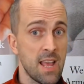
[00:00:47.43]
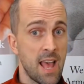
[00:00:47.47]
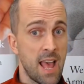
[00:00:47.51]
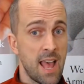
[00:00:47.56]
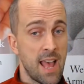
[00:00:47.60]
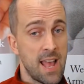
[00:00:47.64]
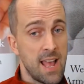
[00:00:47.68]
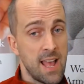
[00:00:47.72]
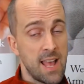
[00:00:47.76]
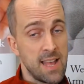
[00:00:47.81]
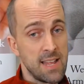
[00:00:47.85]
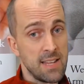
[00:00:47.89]

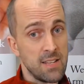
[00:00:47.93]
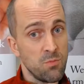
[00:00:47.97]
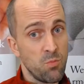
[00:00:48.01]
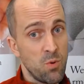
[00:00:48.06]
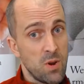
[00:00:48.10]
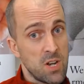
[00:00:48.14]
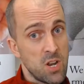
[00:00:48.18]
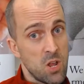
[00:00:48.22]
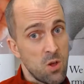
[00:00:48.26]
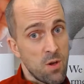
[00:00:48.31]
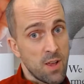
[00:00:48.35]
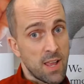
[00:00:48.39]
And
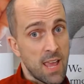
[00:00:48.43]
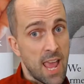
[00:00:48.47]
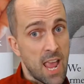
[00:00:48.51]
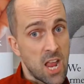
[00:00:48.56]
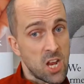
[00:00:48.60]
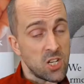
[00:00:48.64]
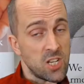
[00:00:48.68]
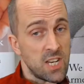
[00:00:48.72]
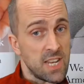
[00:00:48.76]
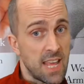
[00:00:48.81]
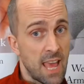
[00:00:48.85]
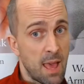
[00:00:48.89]
we do
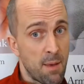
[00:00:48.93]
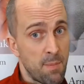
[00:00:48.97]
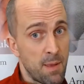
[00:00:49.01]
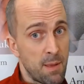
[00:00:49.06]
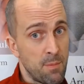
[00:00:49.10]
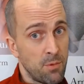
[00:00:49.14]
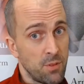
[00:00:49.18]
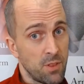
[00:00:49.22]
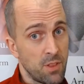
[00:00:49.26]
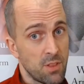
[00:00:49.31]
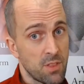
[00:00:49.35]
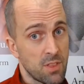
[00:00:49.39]
occasionally get
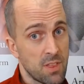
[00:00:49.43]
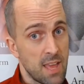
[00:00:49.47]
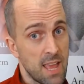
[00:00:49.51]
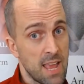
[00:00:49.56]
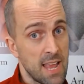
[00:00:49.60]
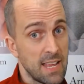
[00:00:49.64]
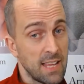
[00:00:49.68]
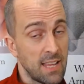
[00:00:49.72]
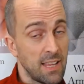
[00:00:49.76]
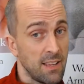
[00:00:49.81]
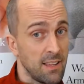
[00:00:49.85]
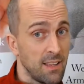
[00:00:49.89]
people that
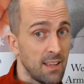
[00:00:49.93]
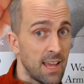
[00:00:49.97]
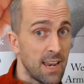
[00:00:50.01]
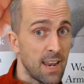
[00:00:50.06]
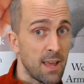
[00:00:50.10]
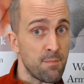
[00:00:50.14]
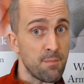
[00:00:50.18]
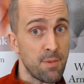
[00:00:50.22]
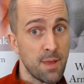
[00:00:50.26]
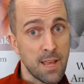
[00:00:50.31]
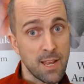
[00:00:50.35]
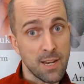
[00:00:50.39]
think, and
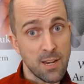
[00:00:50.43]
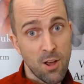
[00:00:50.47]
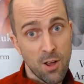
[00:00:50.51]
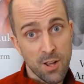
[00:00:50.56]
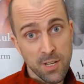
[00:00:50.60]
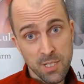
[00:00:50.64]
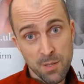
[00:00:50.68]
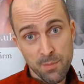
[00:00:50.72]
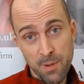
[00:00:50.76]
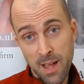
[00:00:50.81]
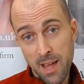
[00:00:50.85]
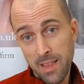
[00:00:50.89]
I'm being
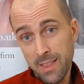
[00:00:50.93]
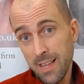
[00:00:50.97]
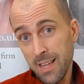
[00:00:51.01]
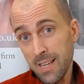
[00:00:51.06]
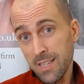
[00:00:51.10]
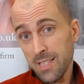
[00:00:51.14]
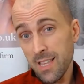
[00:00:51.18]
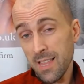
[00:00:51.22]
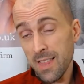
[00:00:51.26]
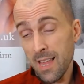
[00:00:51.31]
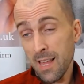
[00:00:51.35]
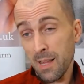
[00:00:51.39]
nice about
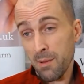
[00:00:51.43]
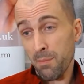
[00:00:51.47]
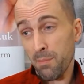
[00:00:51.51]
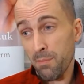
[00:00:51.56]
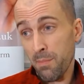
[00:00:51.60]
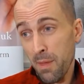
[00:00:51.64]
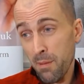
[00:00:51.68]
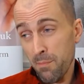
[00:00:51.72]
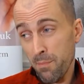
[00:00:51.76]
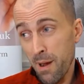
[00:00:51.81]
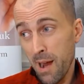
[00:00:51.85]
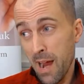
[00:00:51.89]
this, that think
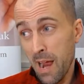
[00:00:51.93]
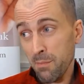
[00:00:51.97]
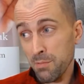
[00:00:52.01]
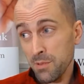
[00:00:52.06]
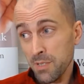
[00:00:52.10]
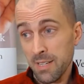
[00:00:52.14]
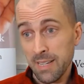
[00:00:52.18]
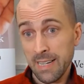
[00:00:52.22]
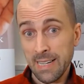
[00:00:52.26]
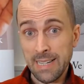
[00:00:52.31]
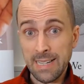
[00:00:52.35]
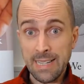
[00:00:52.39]
that perhaps